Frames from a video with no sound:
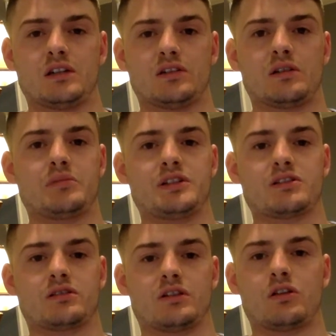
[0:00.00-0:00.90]
not be
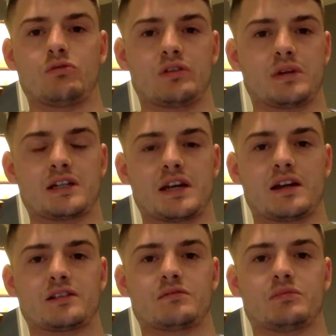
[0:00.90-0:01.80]
slow with my
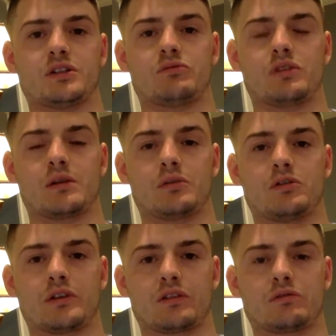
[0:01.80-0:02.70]
tasks, but when I'm
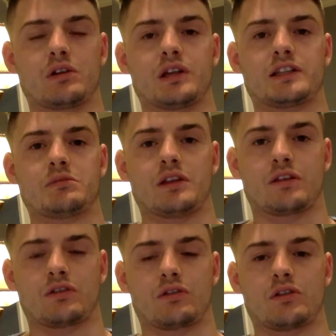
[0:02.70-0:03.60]
going through, I like to be
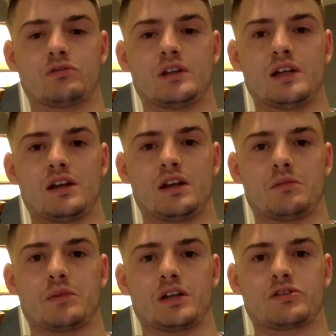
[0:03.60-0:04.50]
thorough
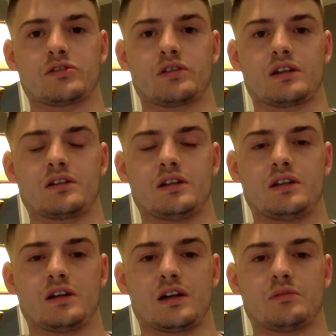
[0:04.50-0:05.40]
and make sure that
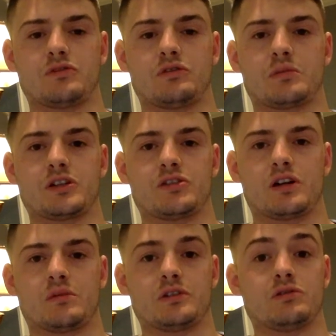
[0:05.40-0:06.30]
I'm doing my
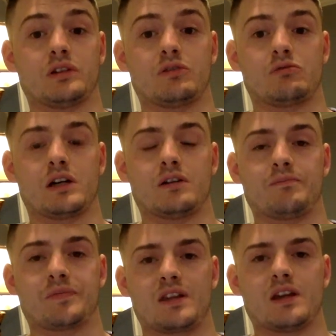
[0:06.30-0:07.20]
job and doing it well.
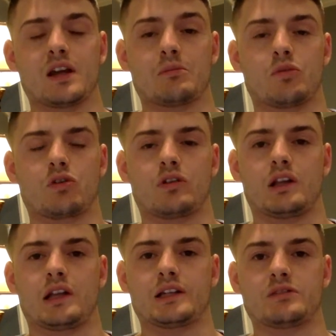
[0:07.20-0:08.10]
And moral, I
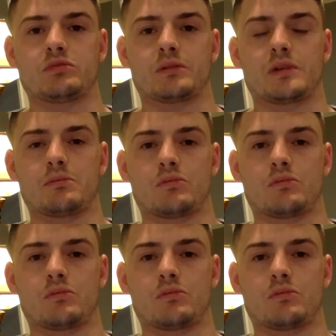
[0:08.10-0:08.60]
like to bring my